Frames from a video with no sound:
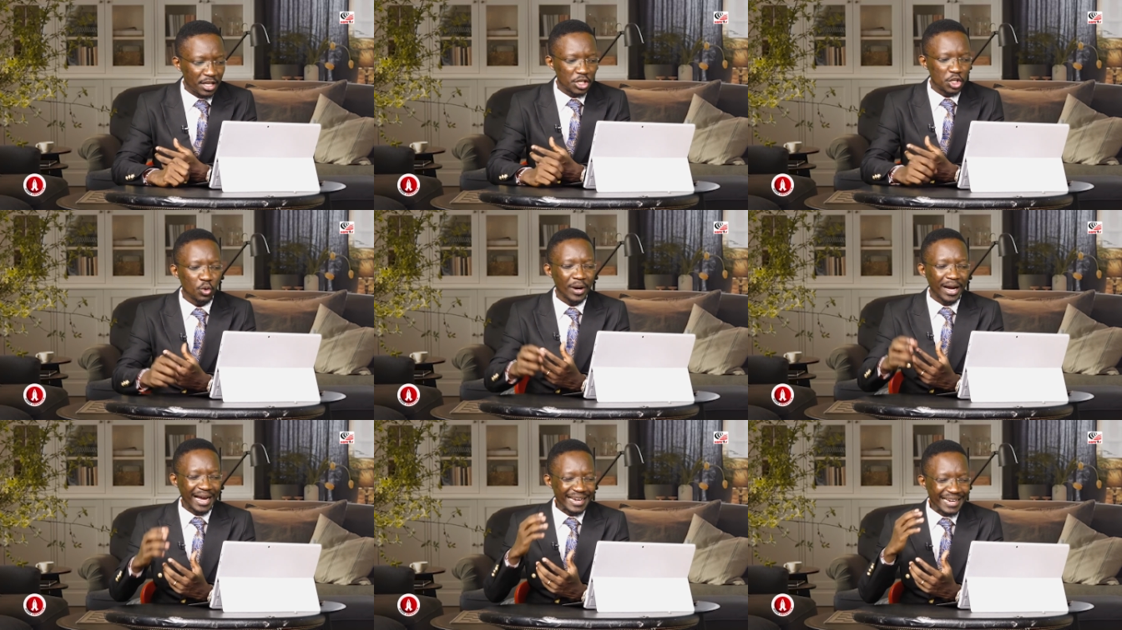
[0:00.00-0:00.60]
You
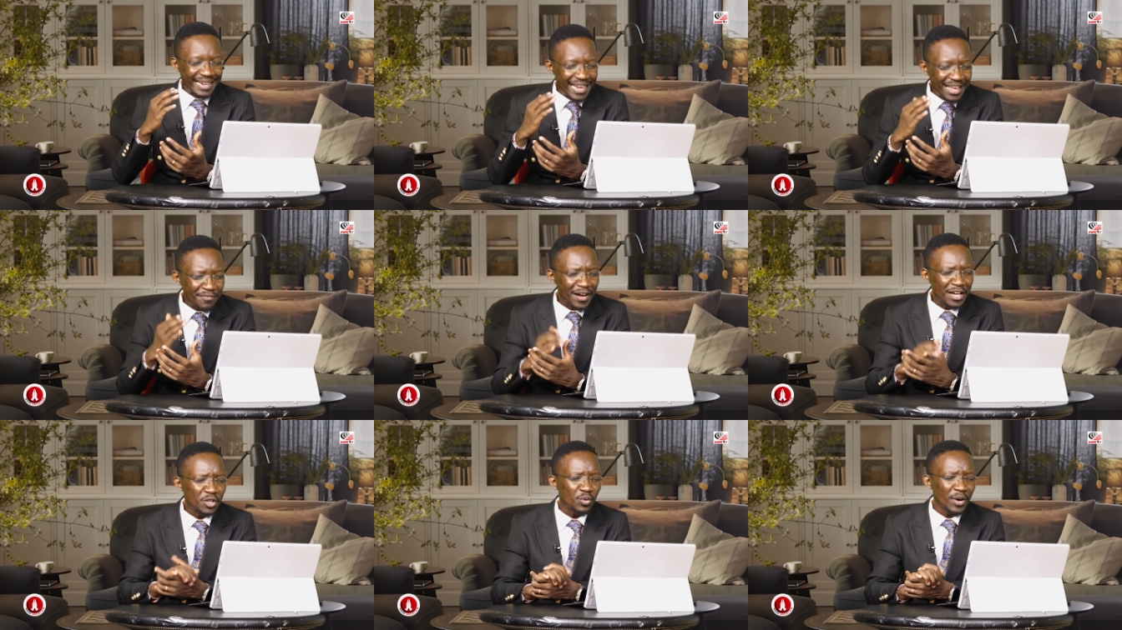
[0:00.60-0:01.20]
can
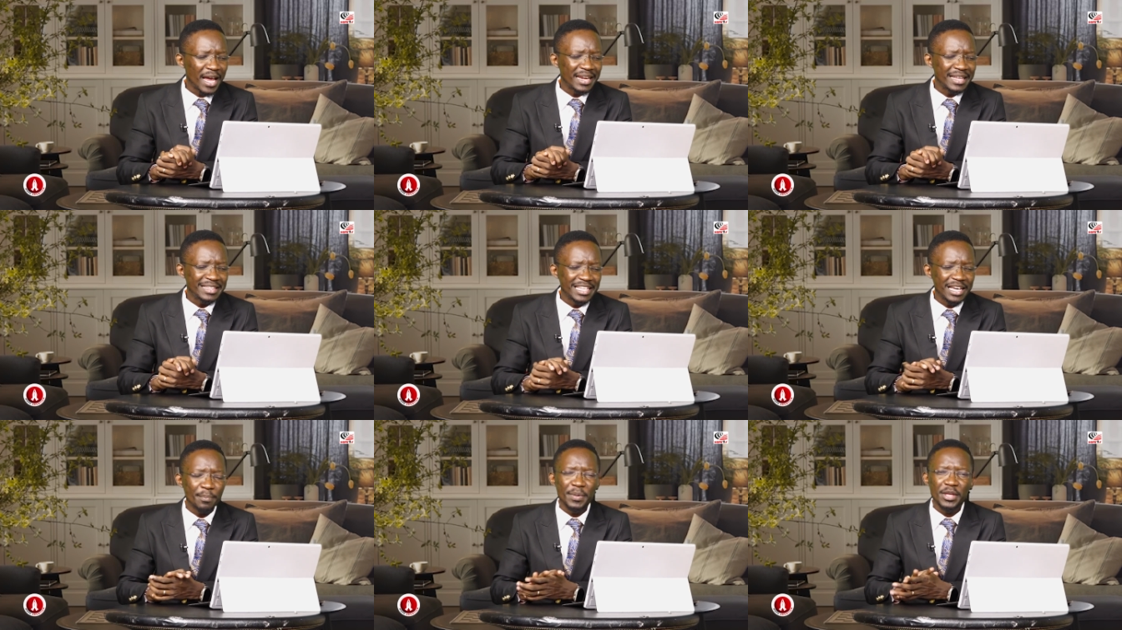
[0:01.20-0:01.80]
never do
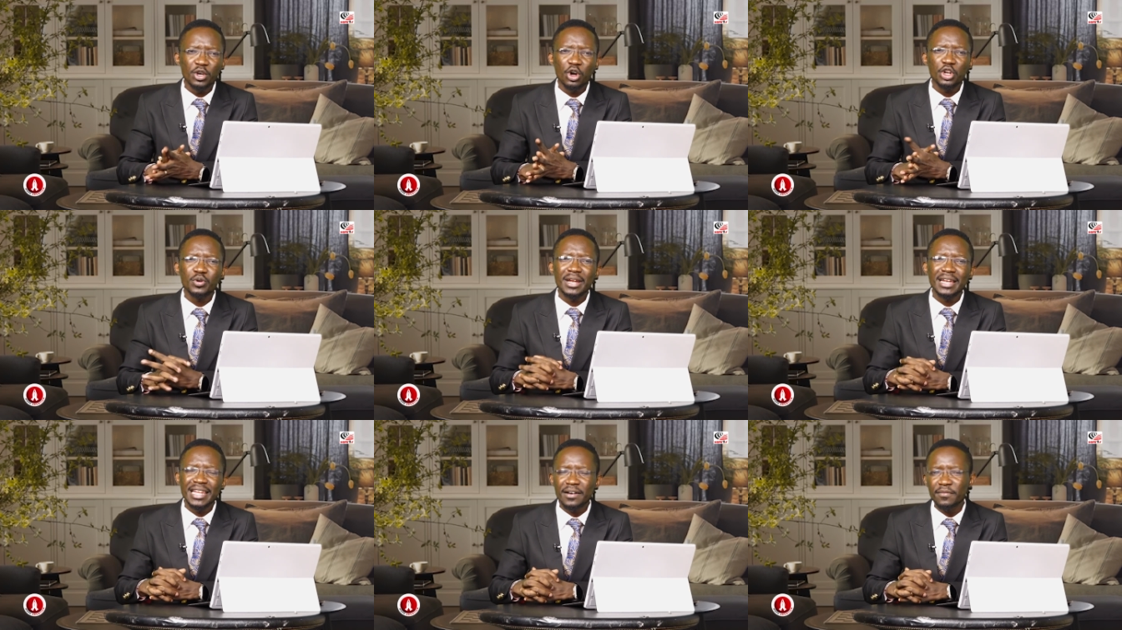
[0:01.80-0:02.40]
anything beyond
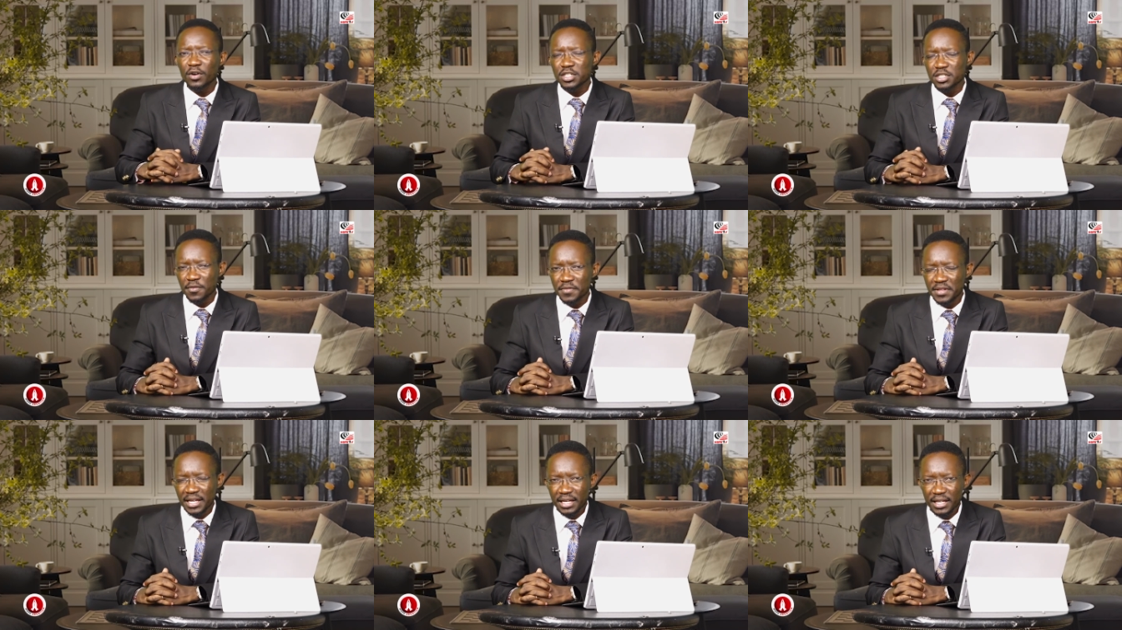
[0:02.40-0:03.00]
your levels of
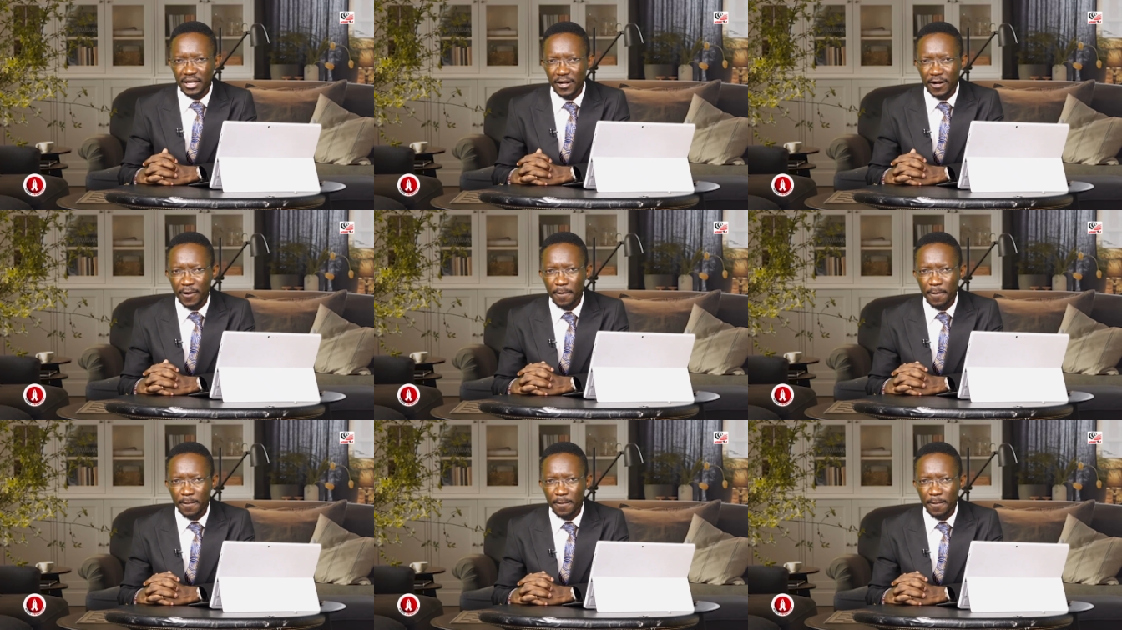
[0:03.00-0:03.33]
thinking.